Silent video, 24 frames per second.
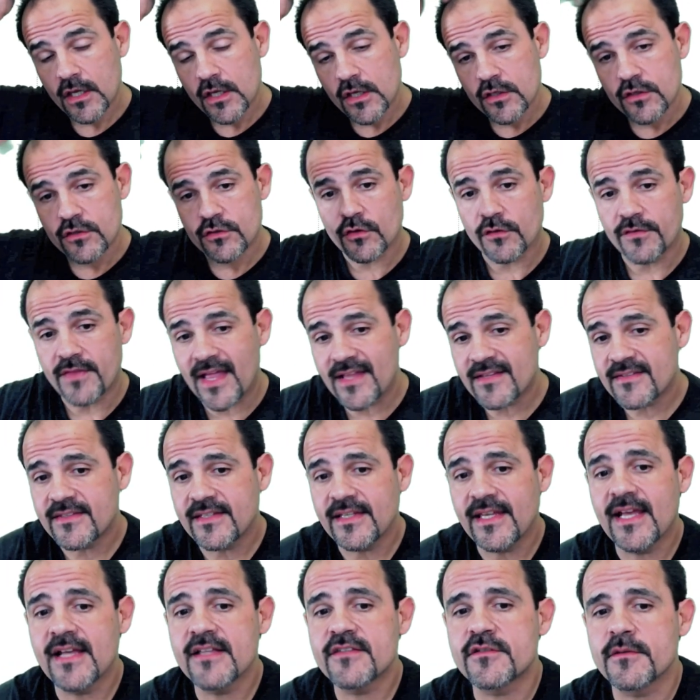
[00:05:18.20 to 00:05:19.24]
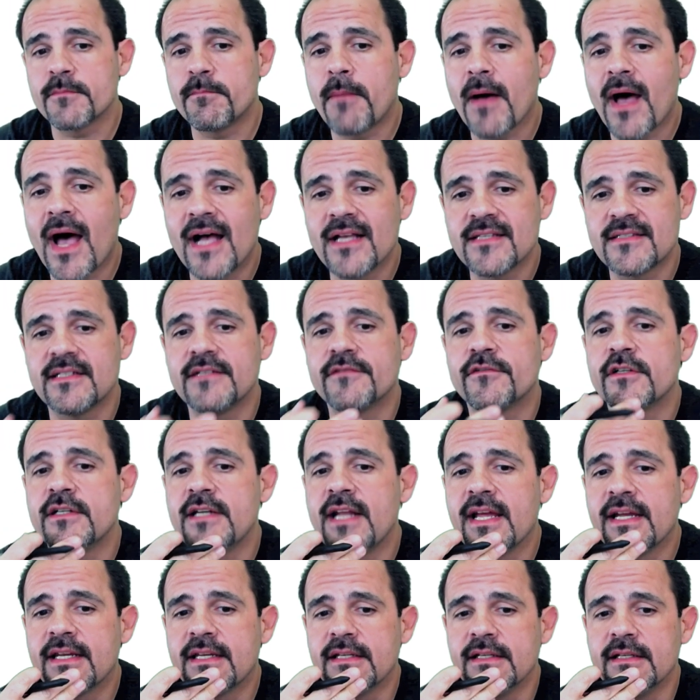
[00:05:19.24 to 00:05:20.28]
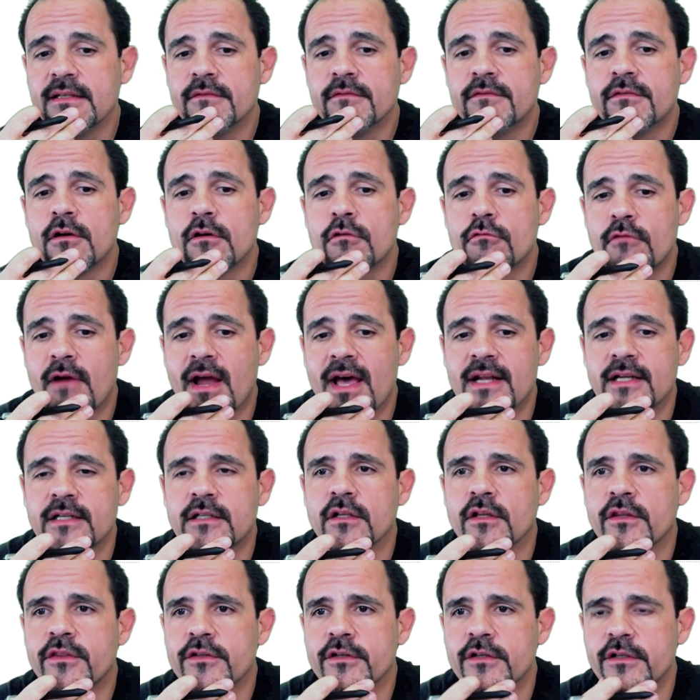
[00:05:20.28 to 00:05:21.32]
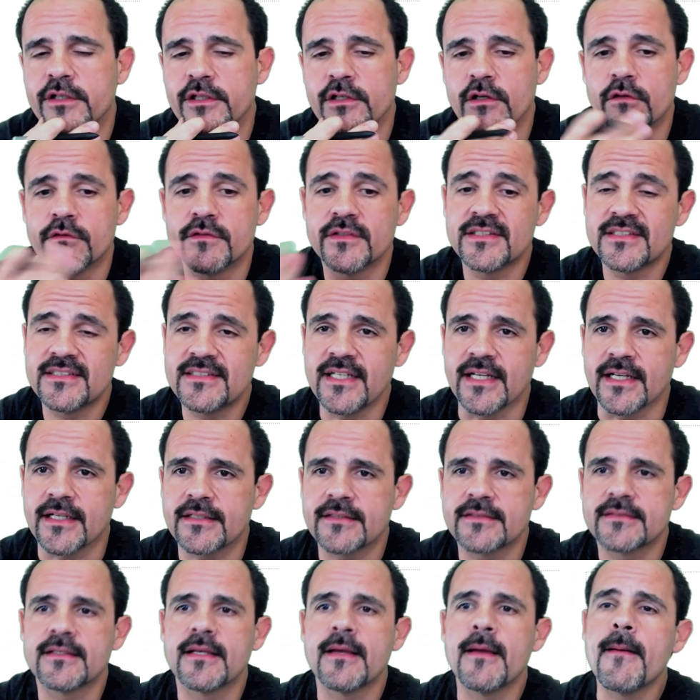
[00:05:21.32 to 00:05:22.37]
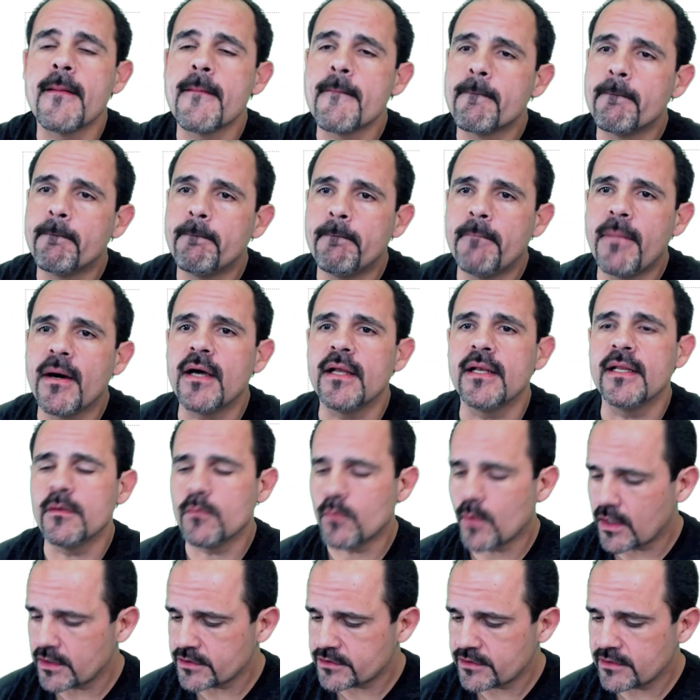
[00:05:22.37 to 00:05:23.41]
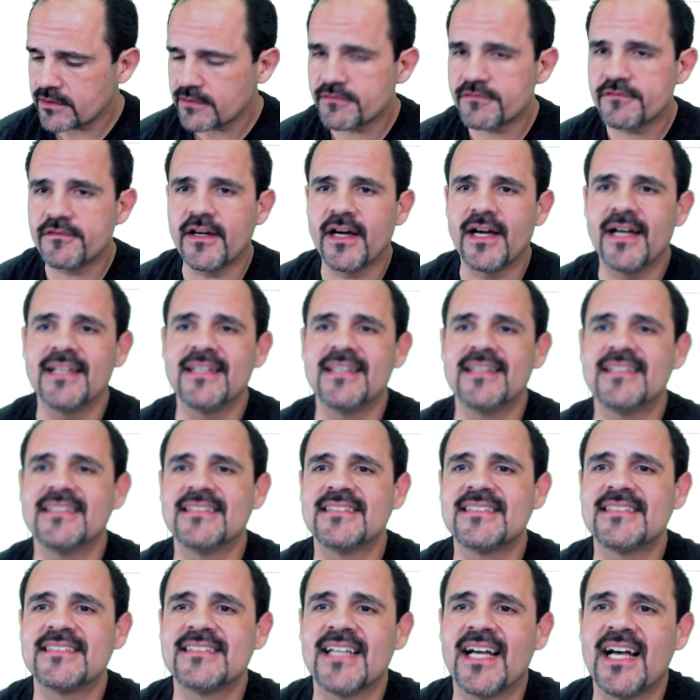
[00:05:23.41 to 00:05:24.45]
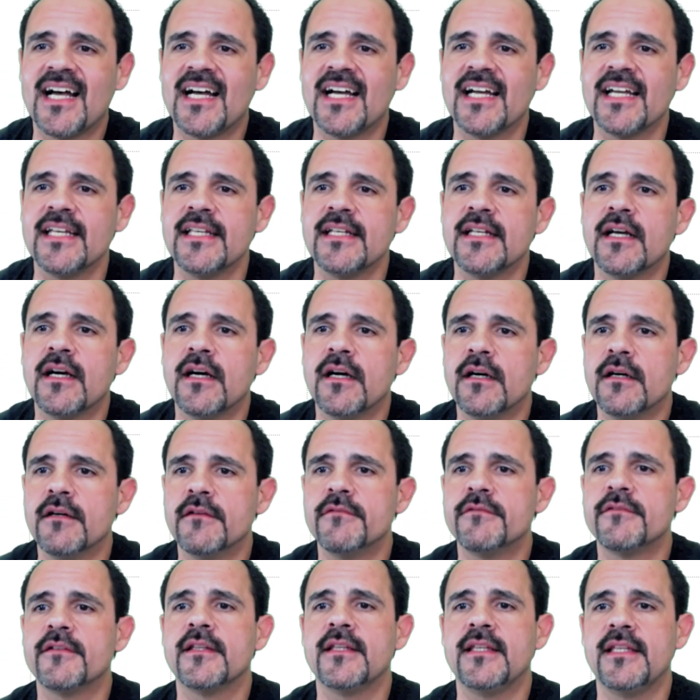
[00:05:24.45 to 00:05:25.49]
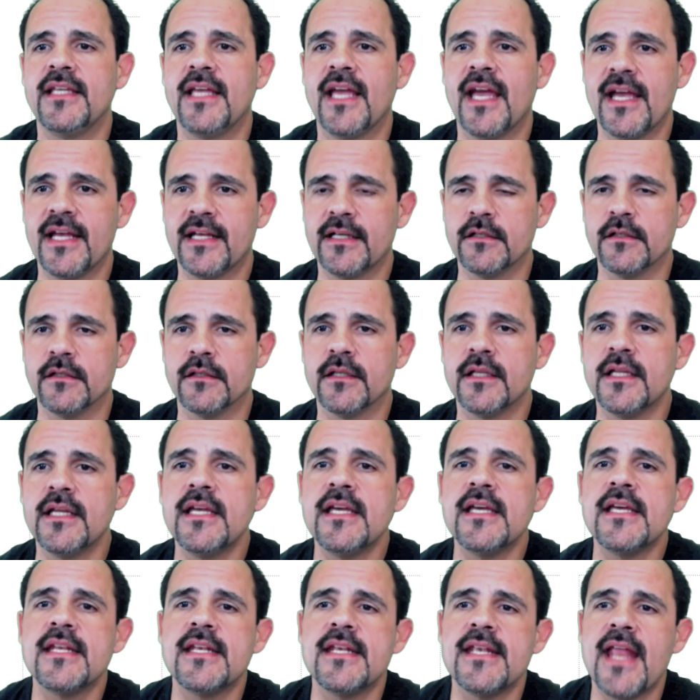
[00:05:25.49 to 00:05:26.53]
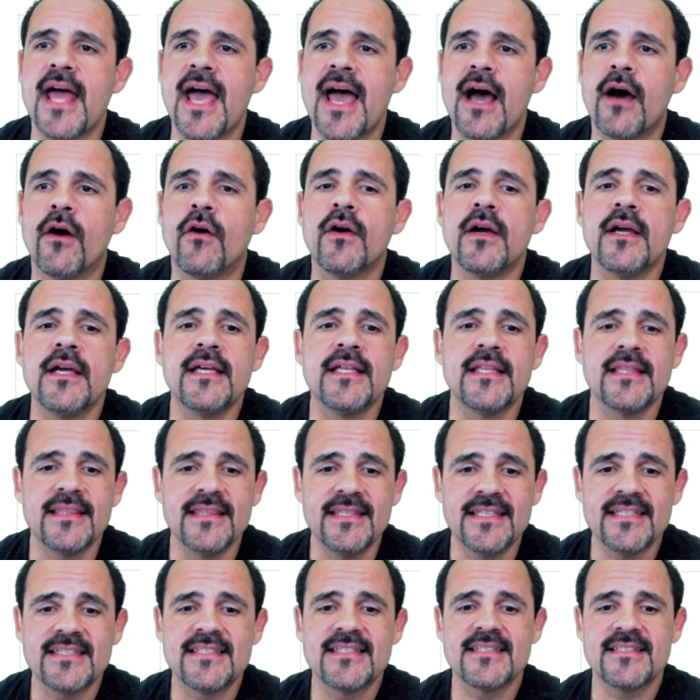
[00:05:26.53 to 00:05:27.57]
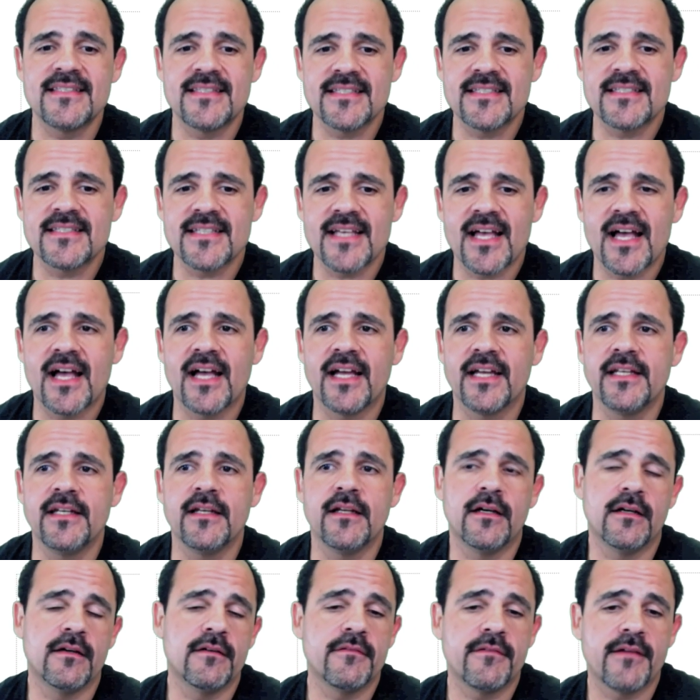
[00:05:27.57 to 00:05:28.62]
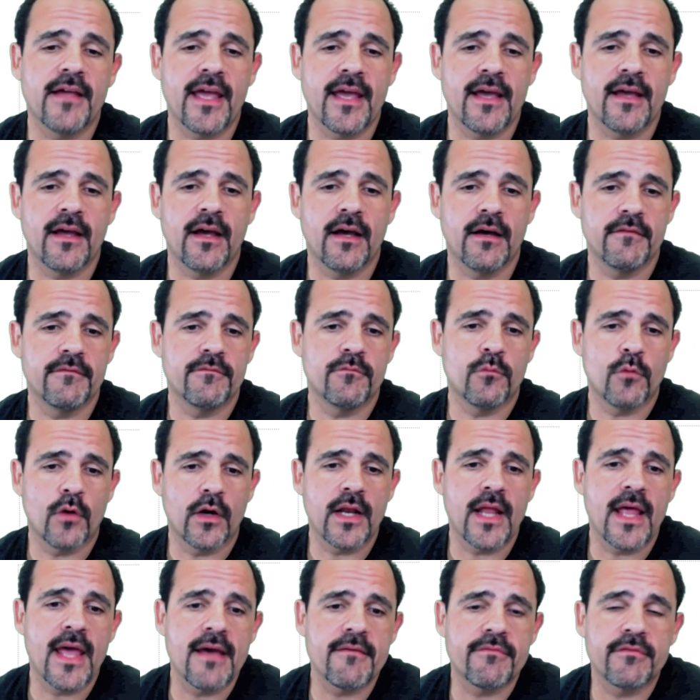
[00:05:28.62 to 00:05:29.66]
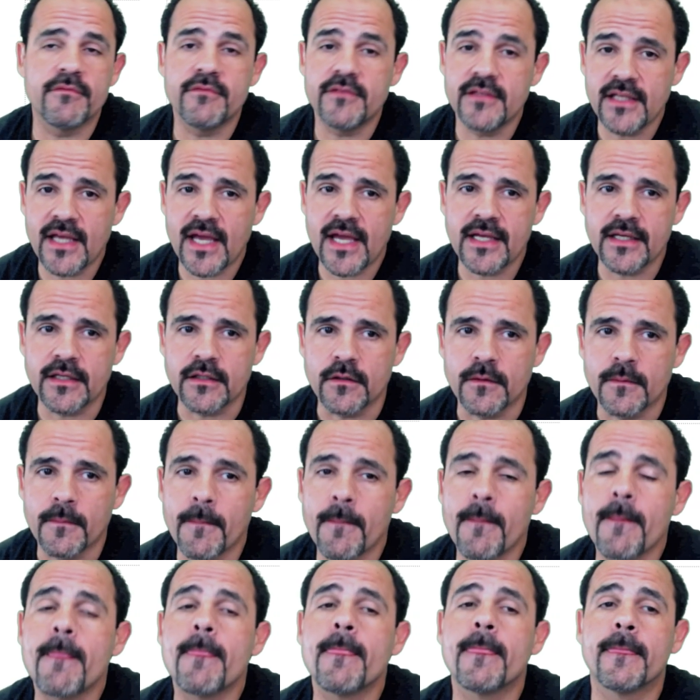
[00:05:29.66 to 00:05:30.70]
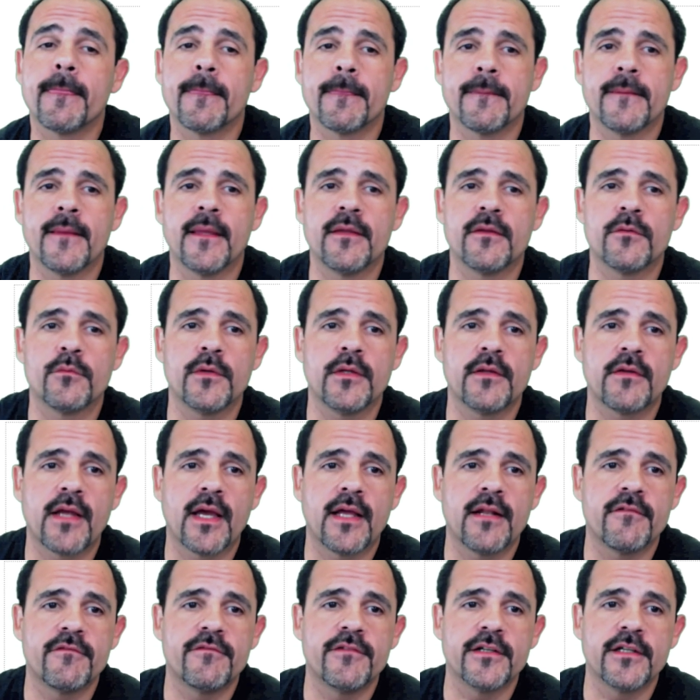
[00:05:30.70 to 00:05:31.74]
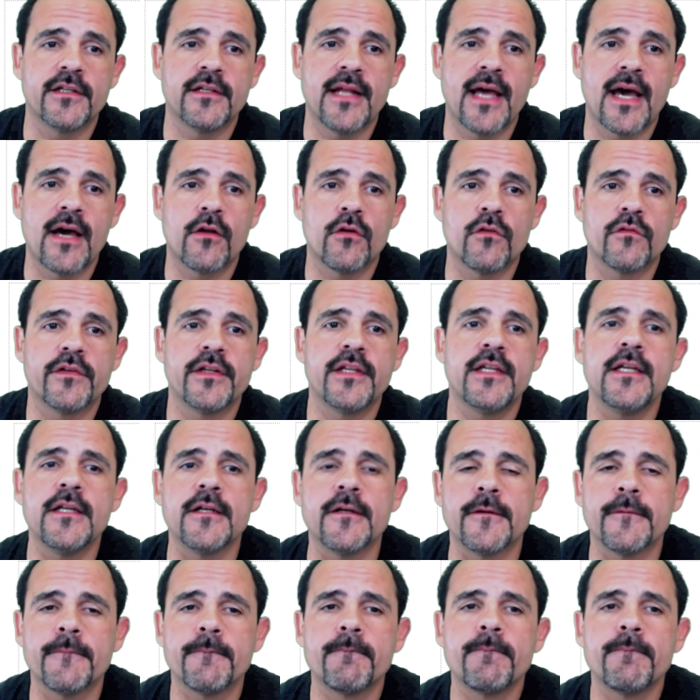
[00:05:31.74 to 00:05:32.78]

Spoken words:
So that's the answer, positive or negative radical 30 over 6. But it wants you to find the sine of the angle. Now, this is the sine of 1/2 of the angle, as we've kind of figured out over here.